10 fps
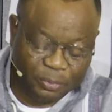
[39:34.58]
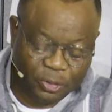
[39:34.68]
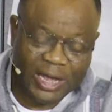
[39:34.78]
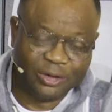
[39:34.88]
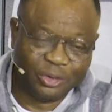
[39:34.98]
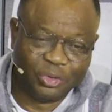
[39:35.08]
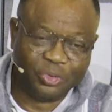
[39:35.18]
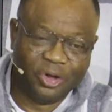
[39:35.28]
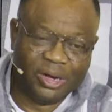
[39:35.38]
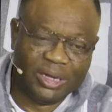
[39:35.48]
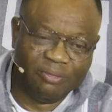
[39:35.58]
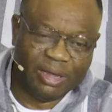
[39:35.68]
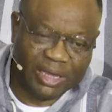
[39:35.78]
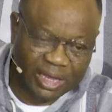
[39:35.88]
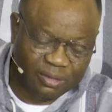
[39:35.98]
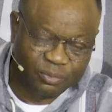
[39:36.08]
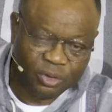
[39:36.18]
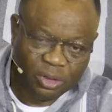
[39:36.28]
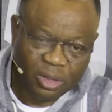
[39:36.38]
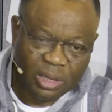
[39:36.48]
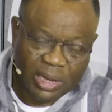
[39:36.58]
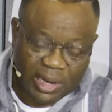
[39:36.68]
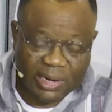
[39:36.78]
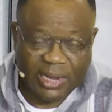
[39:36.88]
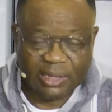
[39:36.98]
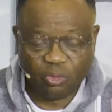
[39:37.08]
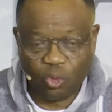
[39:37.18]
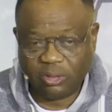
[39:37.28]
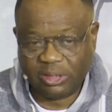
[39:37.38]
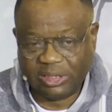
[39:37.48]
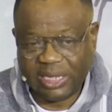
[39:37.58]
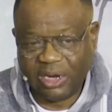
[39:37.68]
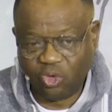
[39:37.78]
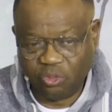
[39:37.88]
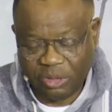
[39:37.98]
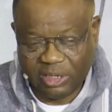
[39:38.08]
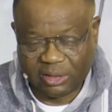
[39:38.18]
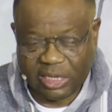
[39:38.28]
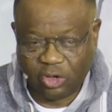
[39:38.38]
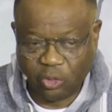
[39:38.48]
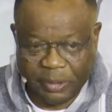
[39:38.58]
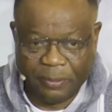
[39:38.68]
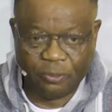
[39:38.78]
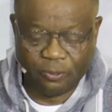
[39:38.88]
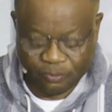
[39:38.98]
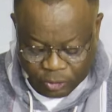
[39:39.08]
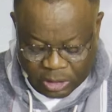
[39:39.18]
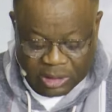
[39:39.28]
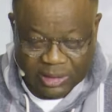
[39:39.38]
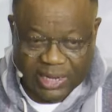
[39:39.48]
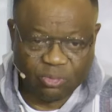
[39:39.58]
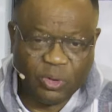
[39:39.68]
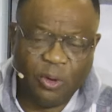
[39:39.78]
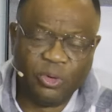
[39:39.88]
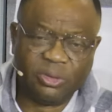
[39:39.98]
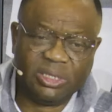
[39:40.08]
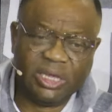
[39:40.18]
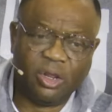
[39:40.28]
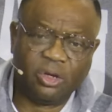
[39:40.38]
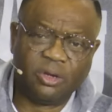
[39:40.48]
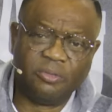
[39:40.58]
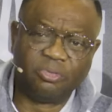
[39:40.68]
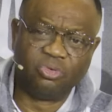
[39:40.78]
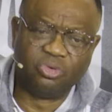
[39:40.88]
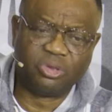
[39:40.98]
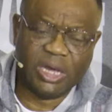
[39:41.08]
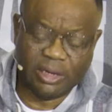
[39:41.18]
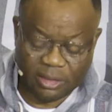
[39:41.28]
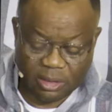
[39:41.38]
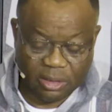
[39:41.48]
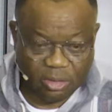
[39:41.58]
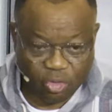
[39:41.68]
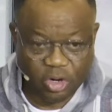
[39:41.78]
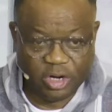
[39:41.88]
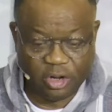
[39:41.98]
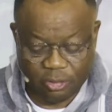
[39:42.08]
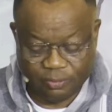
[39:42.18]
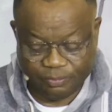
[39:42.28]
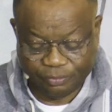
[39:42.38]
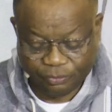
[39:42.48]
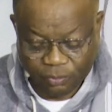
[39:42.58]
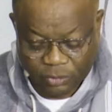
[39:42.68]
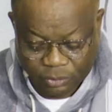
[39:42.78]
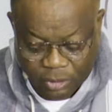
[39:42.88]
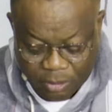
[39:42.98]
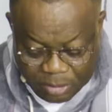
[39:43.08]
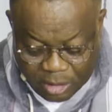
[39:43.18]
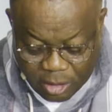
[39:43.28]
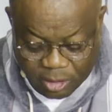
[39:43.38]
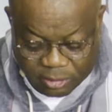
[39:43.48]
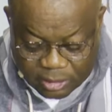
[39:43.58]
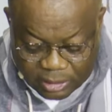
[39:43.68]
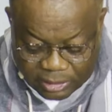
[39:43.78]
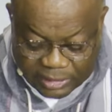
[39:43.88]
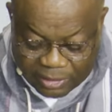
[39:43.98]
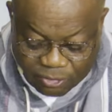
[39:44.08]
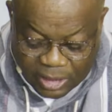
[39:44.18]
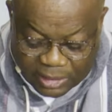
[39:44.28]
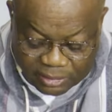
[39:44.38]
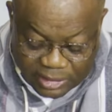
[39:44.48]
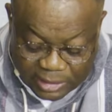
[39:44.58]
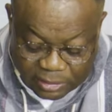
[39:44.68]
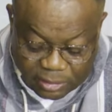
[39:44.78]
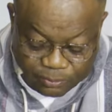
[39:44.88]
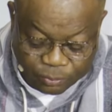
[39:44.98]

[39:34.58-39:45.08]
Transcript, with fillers: People like you should not live again. And that's what Satan do minister to people. That's why we see a lot of suicide going on. Because the devil has said